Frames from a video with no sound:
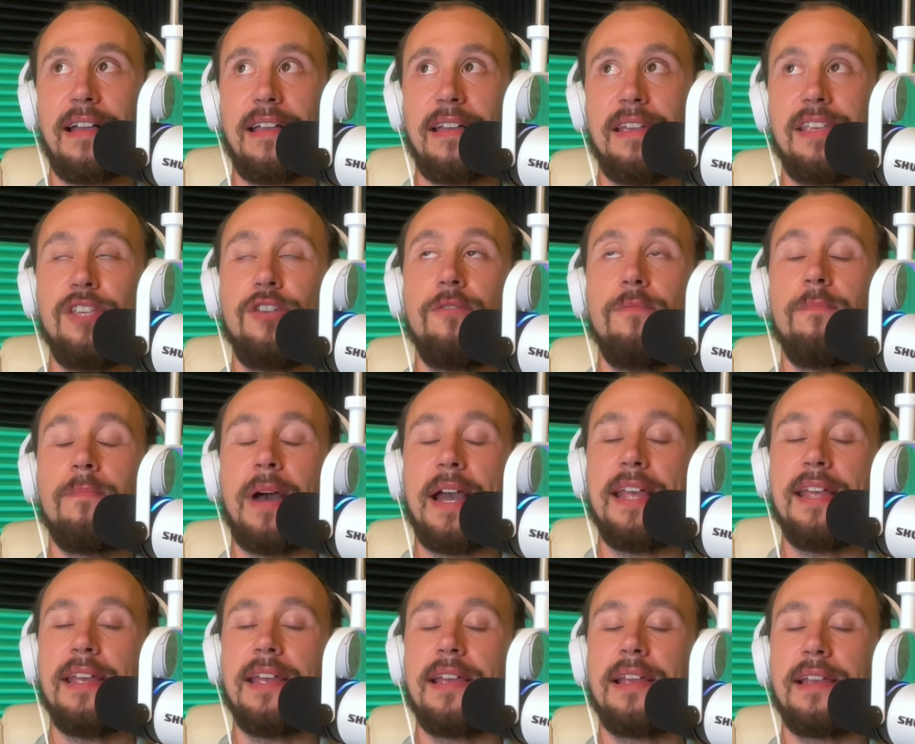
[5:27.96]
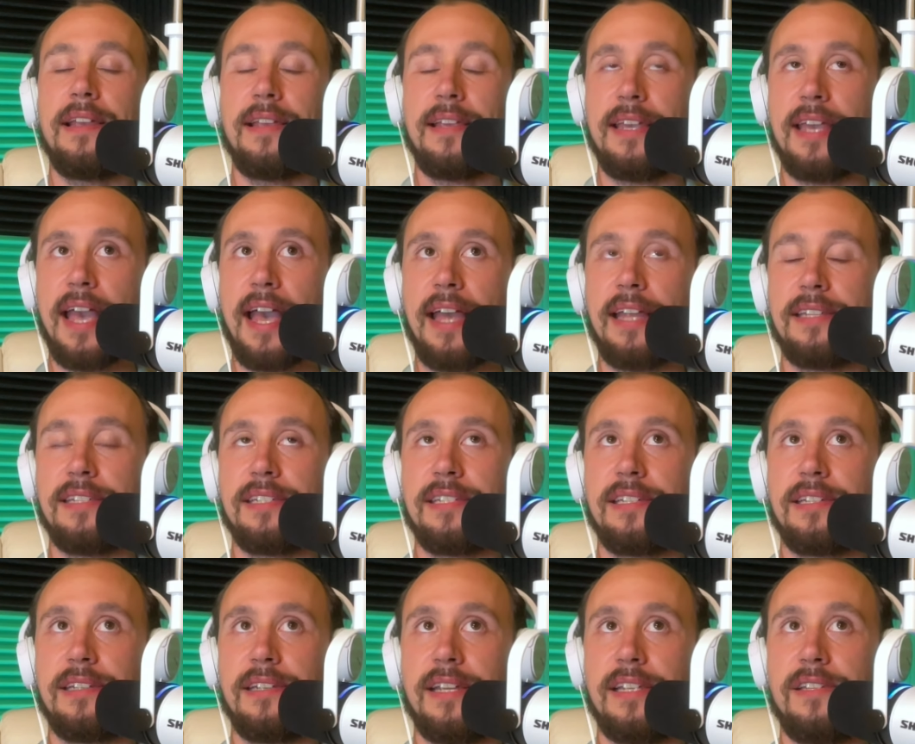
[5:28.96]
you might
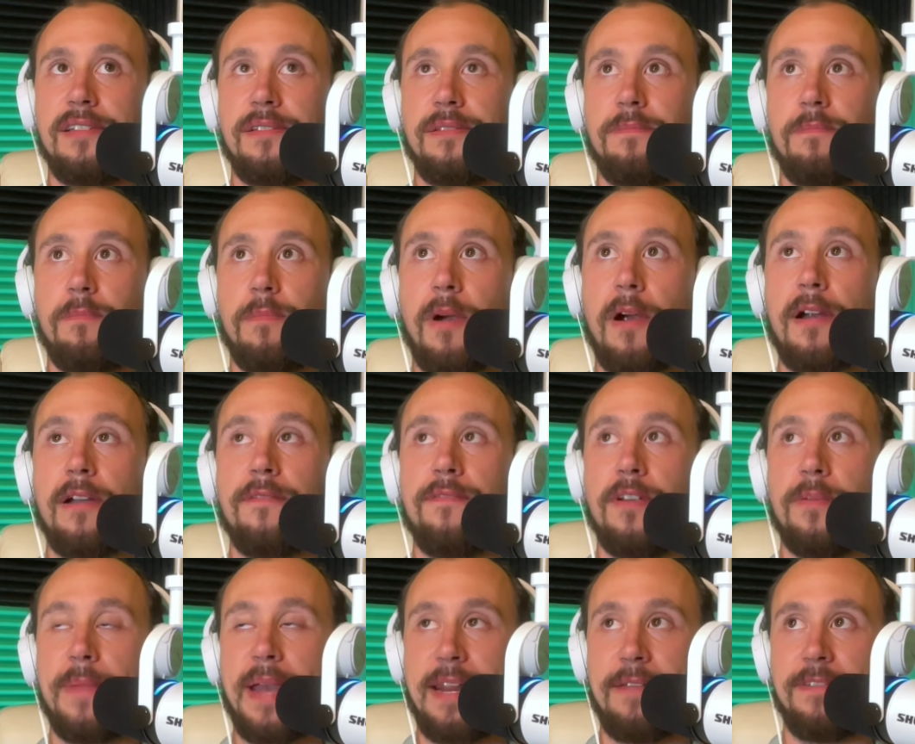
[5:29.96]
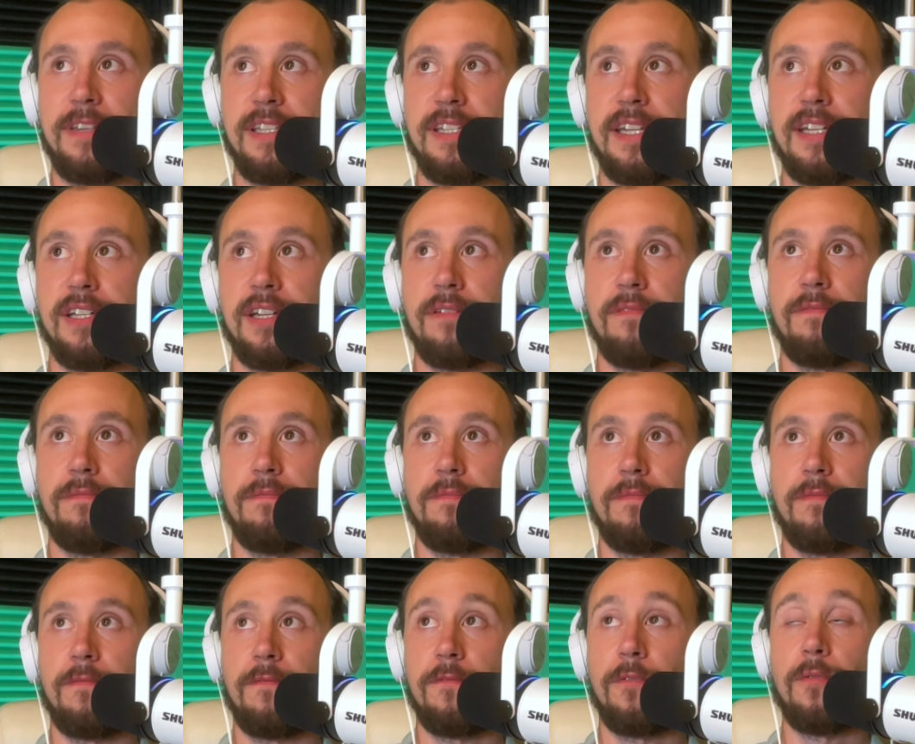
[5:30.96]
get, as part of your manifestation
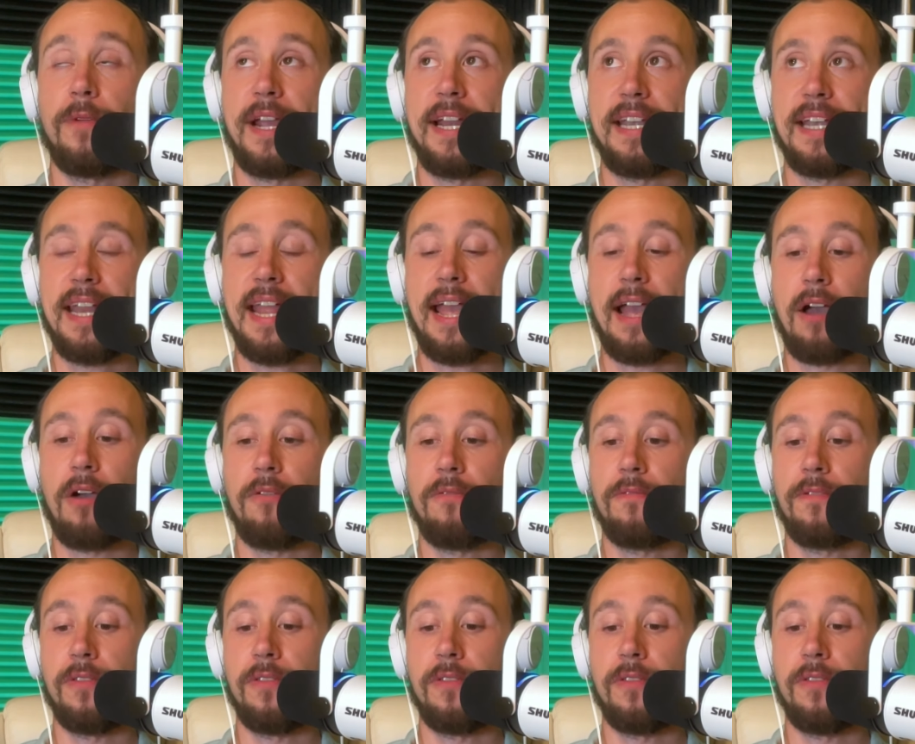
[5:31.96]
for right now,